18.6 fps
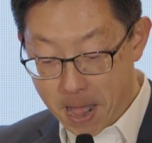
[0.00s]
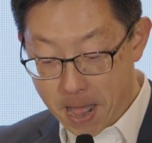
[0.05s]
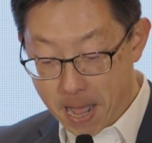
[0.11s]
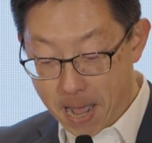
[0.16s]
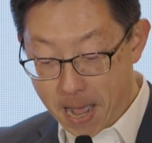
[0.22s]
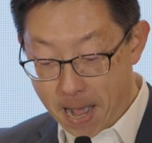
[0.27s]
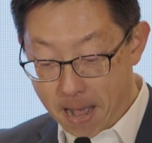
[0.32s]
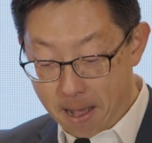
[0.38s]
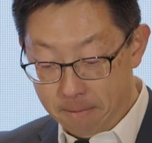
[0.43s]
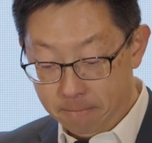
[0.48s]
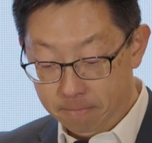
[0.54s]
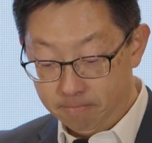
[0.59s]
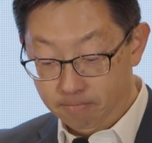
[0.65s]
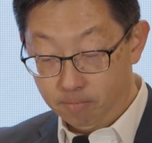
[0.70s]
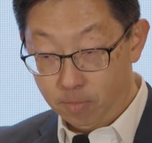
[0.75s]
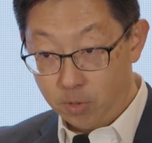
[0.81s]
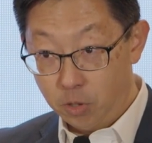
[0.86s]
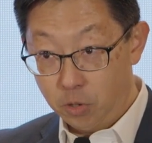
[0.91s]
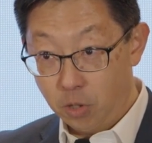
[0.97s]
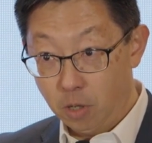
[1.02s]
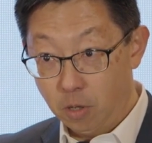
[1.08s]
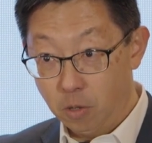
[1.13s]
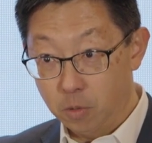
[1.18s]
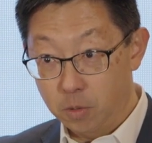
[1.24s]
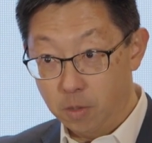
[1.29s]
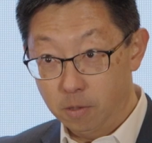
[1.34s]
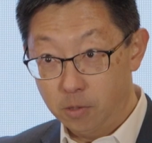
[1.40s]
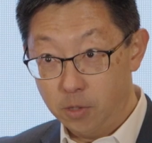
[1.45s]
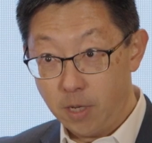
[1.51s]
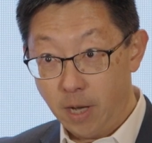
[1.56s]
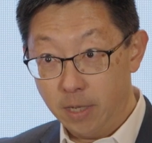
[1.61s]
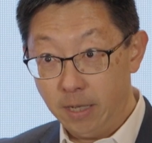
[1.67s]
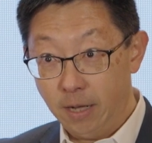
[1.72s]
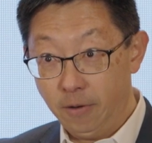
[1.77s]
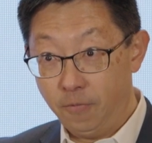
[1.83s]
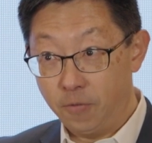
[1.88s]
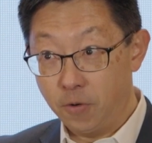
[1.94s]

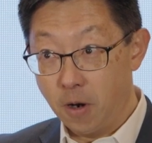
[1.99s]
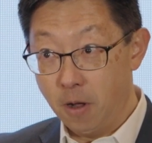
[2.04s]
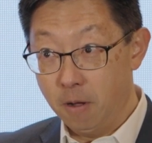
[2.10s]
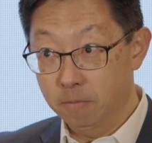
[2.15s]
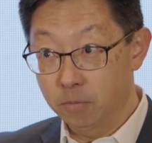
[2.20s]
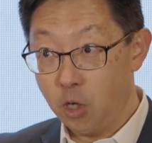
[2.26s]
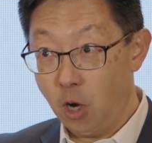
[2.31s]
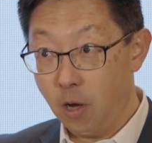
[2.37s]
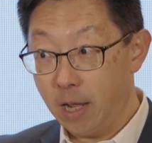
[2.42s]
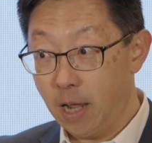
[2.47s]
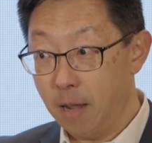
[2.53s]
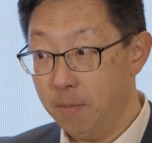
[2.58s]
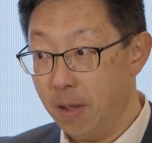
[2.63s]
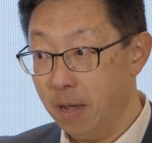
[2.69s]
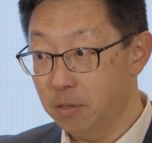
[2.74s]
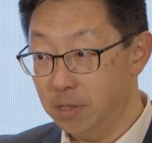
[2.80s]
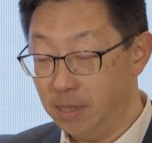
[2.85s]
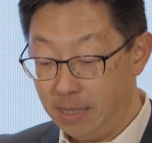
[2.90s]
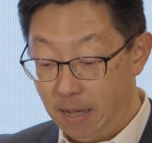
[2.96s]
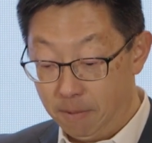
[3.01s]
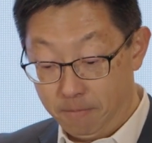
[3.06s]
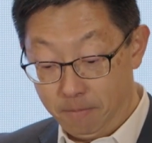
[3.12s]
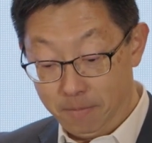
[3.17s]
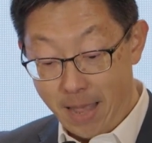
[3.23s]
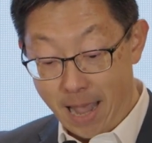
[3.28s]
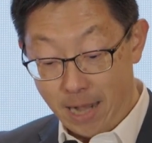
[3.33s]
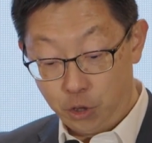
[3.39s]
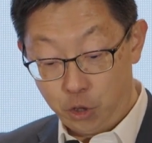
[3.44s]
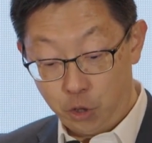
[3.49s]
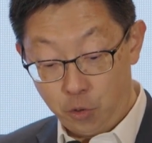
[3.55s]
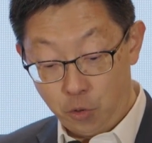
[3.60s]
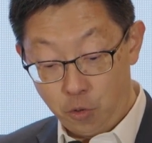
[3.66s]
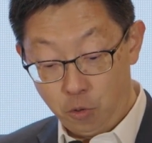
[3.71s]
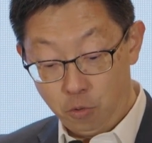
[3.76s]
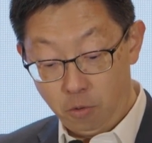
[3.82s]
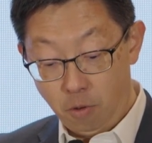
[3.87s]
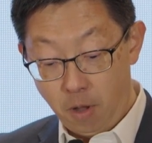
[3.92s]
Starting from talking about
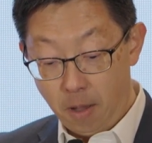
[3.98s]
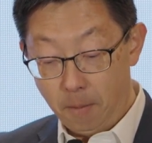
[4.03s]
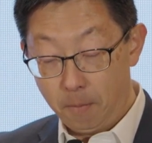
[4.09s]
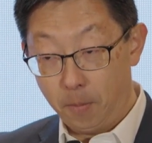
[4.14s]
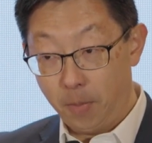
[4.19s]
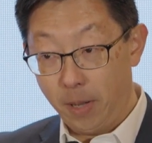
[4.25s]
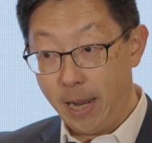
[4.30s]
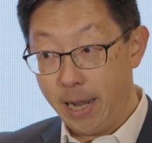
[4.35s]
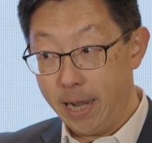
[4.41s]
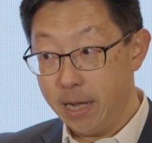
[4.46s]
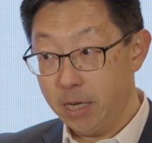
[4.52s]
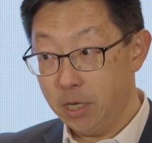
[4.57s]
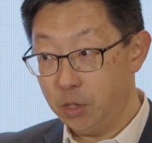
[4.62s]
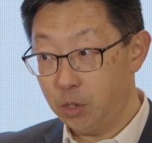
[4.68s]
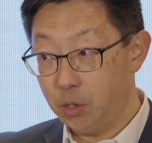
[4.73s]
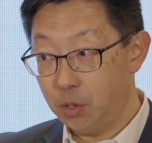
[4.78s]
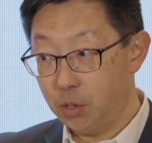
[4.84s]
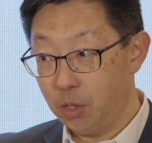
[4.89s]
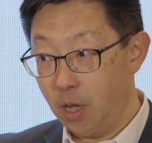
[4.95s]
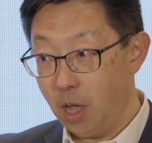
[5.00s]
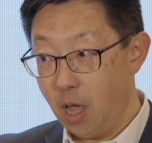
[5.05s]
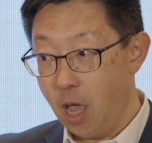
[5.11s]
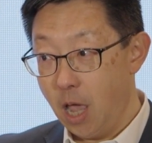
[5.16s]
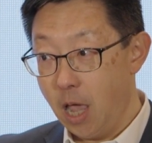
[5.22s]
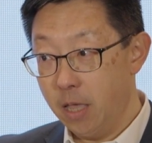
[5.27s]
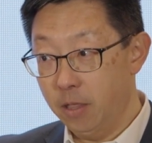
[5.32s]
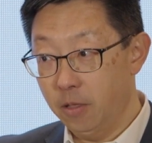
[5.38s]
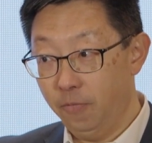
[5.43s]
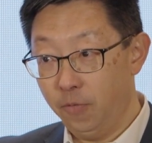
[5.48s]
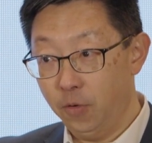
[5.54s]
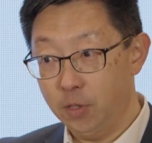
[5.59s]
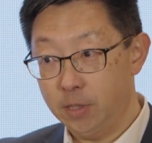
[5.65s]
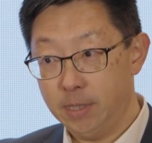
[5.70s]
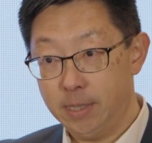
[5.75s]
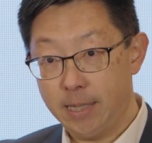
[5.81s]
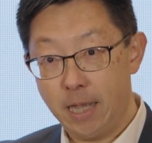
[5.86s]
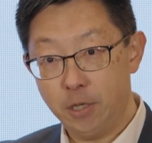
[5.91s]
subnational players in the
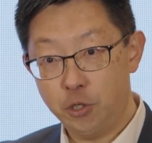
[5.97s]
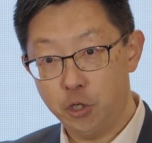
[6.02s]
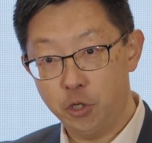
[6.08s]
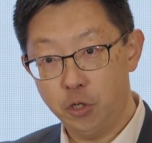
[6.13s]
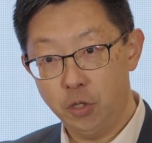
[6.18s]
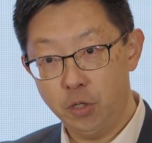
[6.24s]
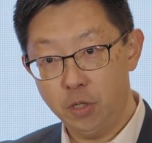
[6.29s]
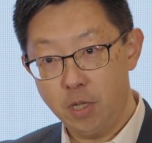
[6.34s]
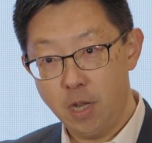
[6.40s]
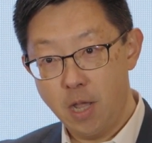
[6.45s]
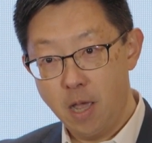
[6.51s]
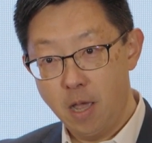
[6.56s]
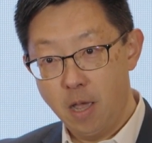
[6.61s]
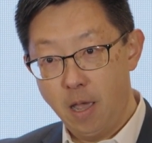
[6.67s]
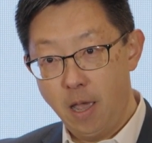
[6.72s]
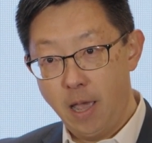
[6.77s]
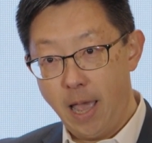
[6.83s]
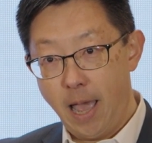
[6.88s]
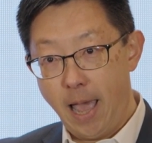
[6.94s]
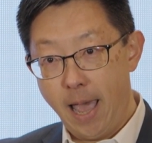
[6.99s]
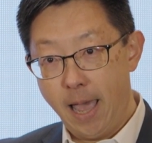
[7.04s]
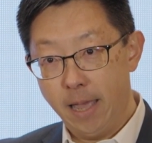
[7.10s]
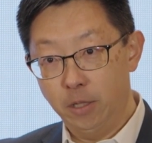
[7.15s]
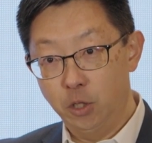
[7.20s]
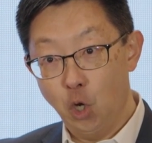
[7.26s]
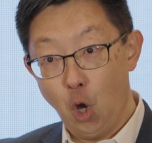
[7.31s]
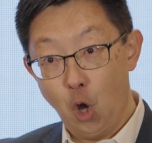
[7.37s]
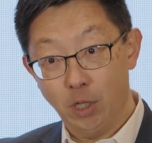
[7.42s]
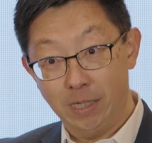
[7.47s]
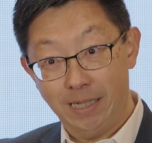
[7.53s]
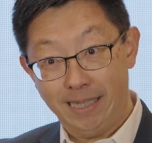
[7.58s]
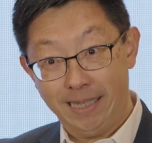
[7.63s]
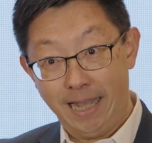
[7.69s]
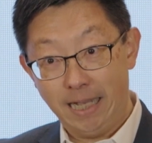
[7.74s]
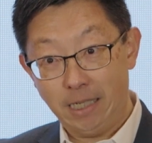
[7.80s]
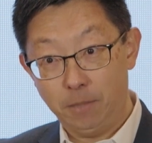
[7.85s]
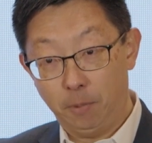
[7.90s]
first session and
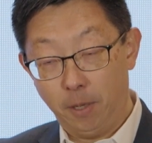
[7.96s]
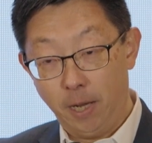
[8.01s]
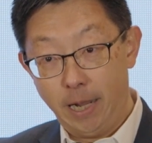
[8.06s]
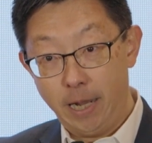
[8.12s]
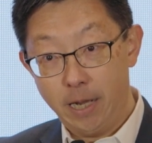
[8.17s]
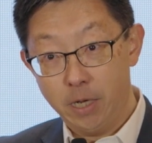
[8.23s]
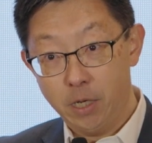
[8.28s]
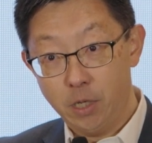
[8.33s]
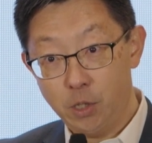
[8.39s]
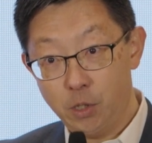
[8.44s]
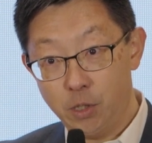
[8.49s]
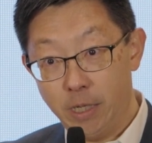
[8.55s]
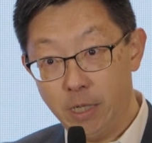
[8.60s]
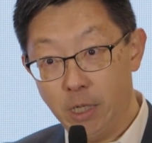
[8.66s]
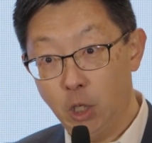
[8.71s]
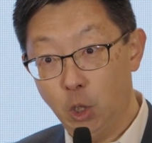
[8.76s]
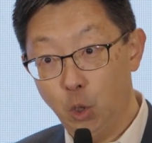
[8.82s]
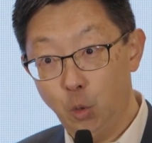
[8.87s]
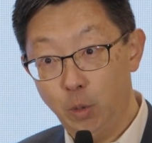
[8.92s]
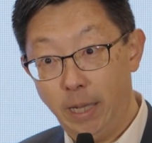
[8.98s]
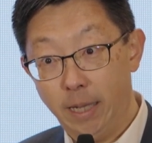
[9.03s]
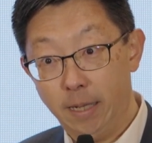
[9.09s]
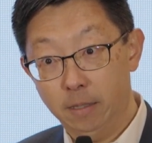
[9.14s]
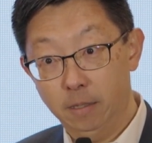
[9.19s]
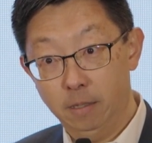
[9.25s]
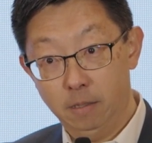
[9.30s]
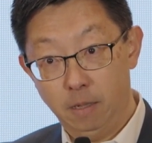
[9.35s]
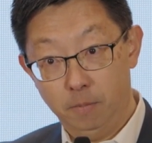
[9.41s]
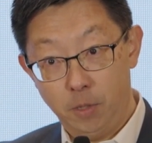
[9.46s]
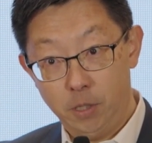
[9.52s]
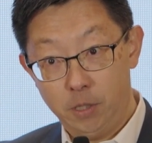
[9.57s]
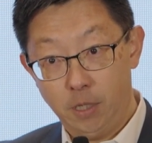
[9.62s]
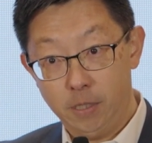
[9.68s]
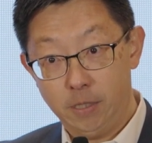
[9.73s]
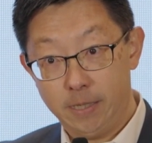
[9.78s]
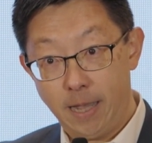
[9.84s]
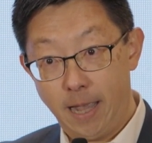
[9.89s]
non-state players, including the
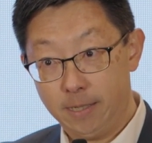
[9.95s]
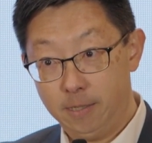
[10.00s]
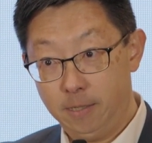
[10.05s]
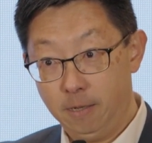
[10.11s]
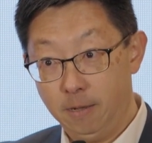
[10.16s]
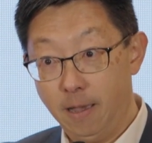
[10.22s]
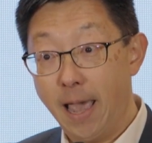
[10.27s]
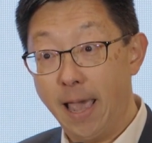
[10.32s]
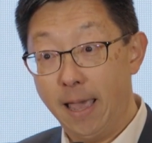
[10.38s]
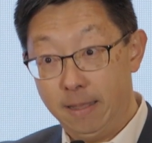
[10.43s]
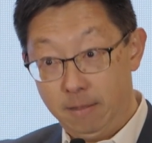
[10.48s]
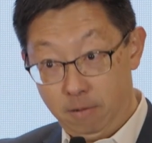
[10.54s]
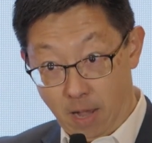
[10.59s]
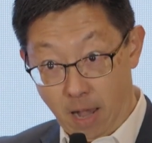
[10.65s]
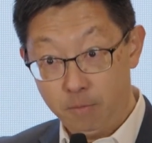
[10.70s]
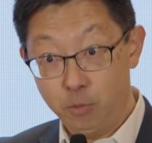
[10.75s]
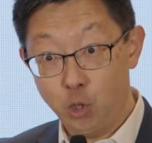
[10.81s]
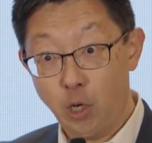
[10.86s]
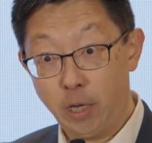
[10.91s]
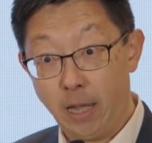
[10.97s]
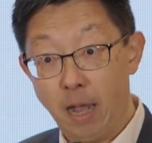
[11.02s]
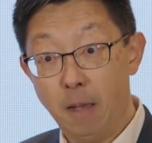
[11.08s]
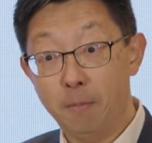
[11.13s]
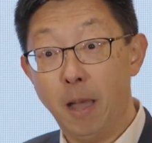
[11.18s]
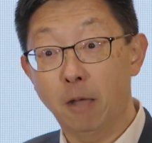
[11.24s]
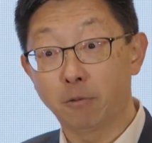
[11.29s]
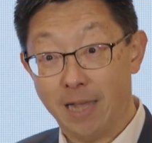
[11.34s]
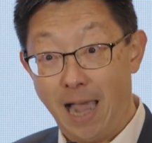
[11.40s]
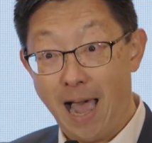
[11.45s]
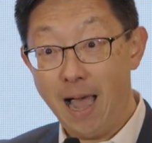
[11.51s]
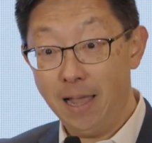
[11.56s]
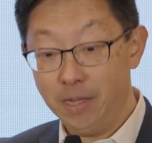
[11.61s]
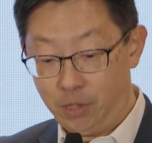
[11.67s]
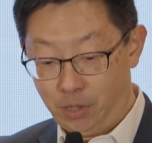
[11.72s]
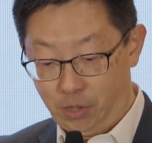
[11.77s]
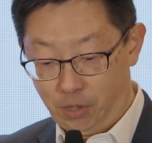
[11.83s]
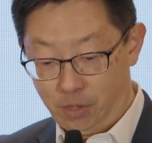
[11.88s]
business sector, and I'm talking about
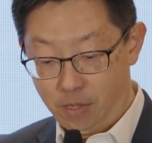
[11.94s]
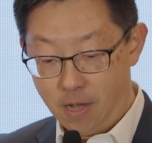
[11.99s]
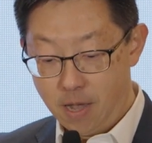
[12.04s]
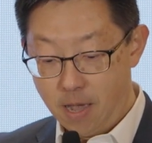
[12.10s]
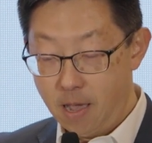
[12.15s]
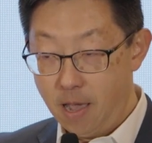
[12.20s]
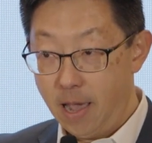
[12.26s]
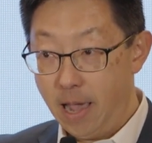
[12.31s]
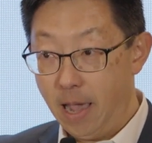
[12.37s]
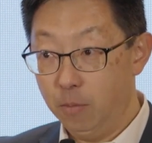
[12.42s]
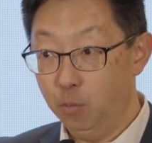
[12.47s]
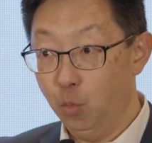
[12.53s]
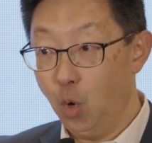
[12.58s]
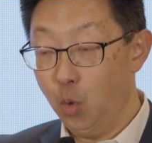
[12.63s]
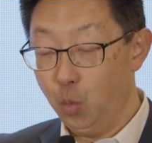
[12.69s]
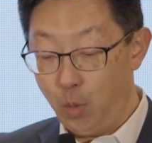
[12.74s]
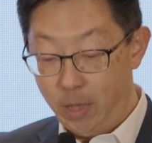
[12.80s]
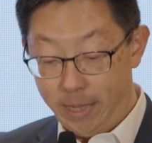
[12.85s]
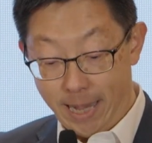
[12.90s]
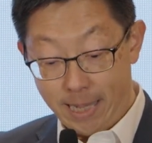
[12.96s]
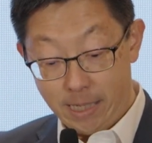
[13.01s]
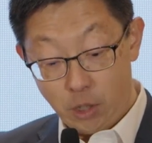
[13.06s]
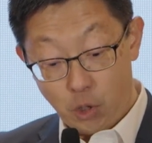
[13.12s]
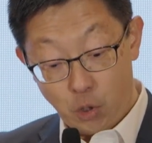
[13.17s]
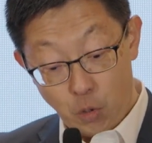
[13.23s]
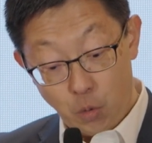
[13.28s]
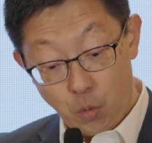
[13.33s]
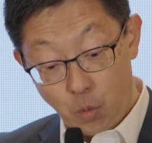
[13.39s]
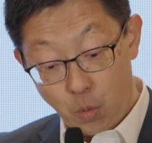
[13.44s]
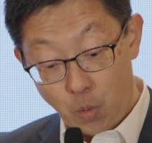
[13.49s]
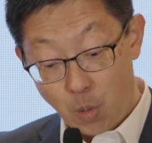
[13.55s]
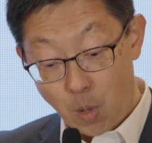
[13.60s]
us and what we can do.